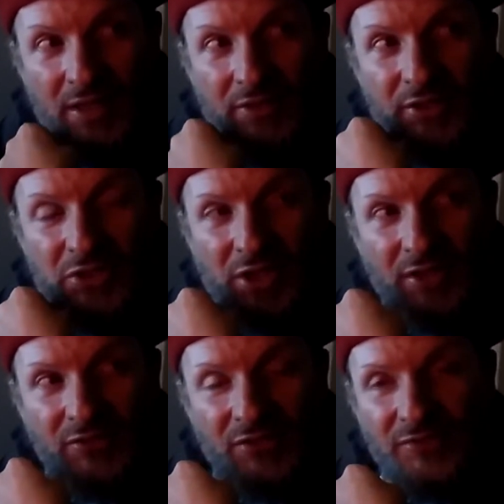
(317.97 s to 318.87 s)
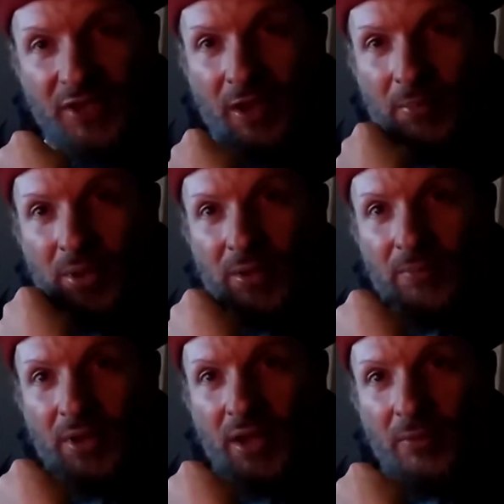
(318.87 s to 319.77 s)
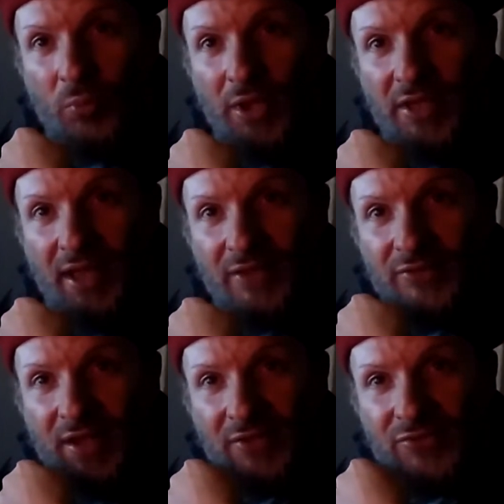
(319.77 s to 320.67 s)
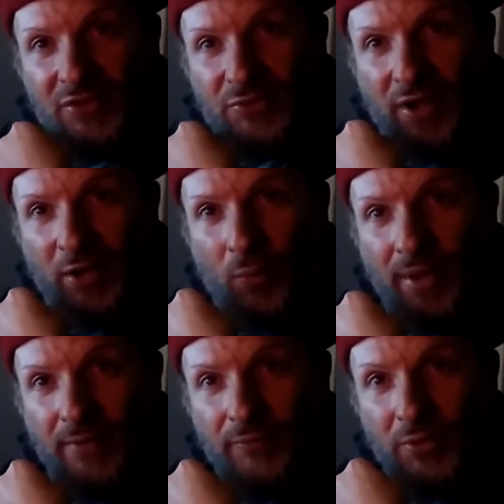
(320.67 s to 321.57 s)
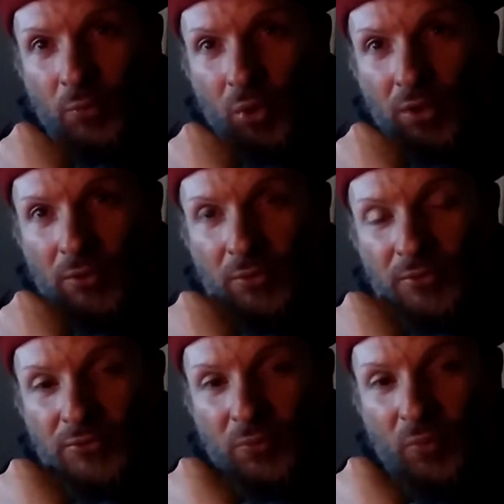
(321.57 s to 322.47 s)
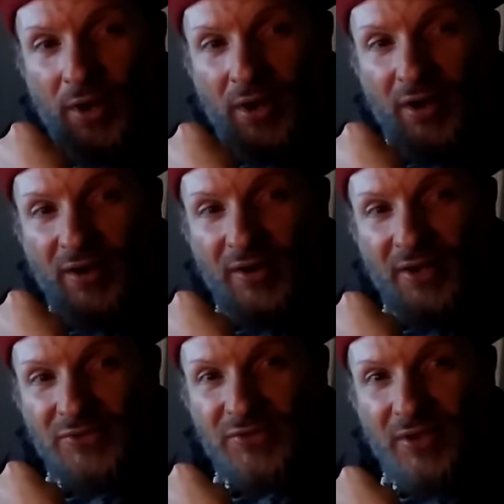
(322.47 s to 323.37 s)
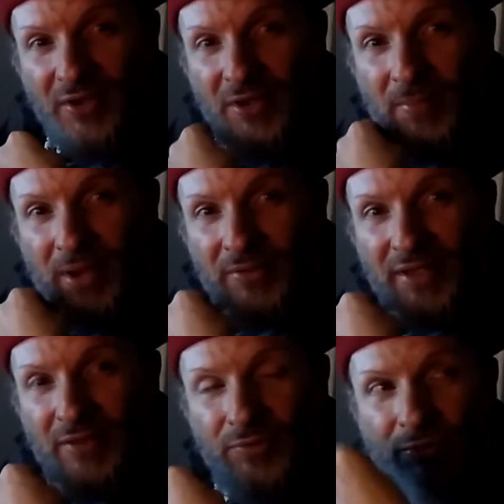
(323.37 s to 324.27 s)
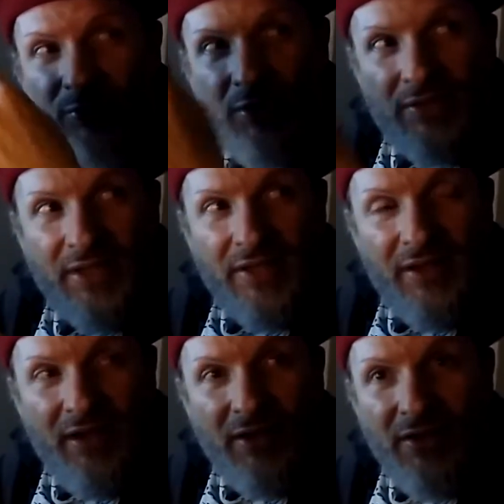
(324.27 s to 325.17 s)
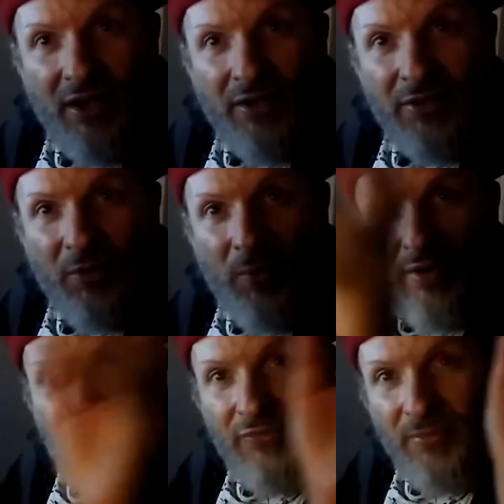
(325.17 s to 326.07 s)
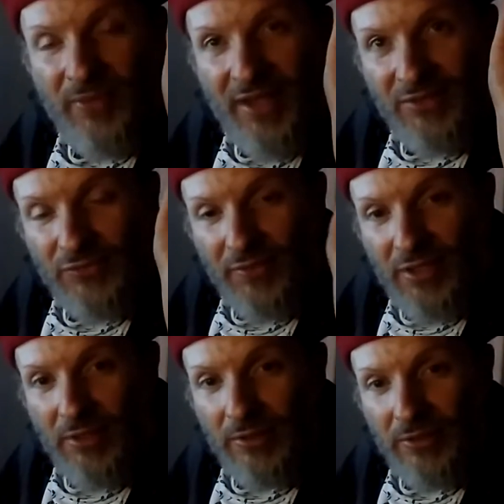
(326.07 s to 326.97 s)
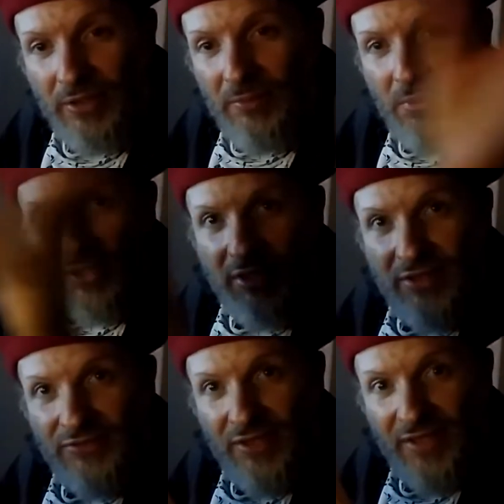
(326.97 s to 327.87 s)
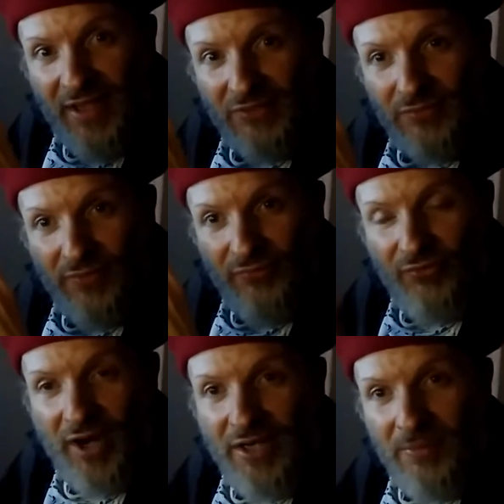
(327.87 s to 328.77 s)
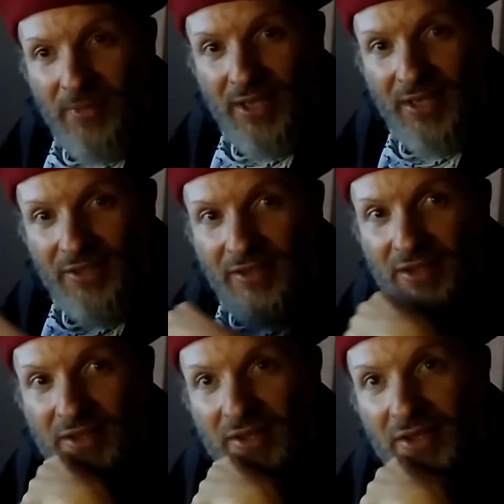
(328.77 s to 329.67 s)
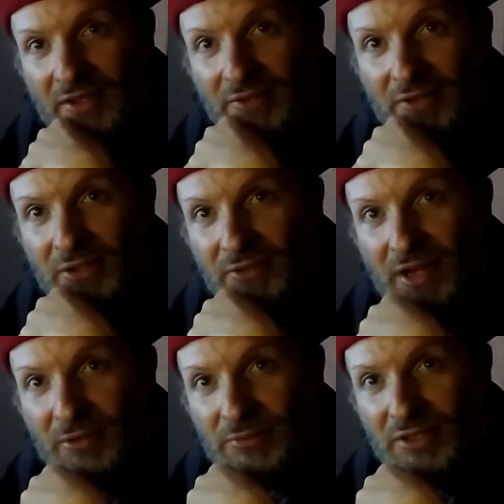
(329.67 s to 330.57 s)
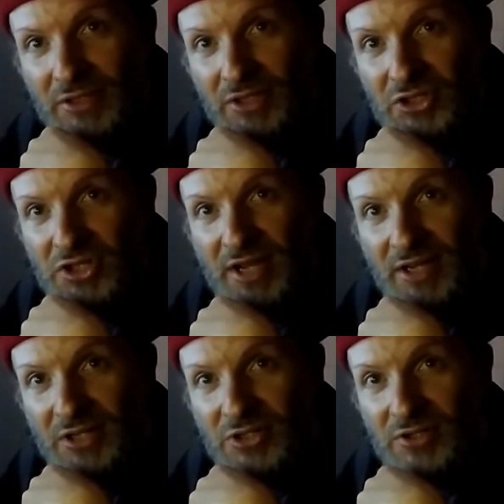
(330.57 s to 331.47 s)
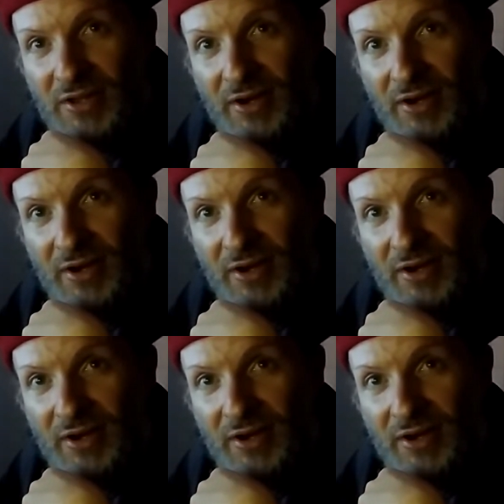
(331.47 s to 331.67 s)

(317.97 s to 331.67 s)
the Genesis album, We Can't Dance, the track Way of the World, where it's talking about like if you took like a gun away from the hands of a killer and put it into the hands of a frightened man, you're not really going to change